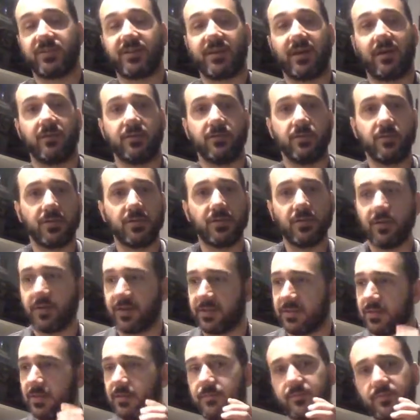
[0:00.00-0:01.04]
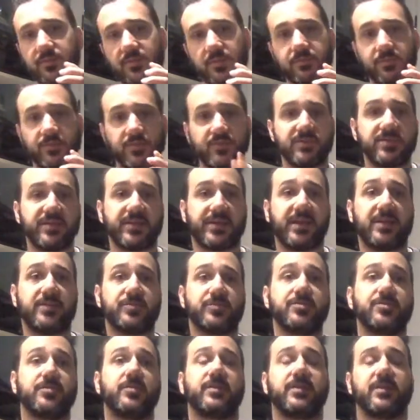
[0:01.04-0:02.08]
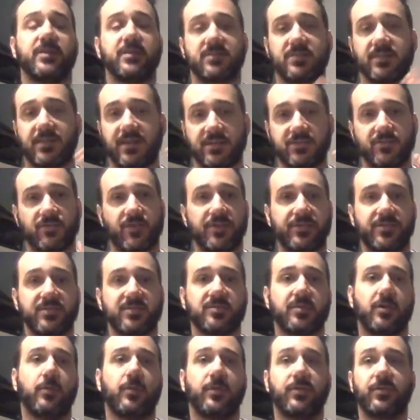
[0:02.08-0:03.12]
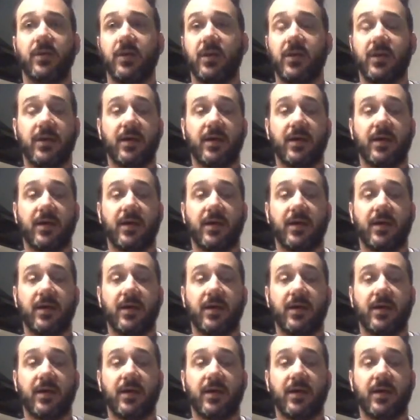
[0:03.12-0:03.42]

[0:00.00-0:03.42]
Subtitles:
Now, you could look at the music as you're doing this, and that's great to start with.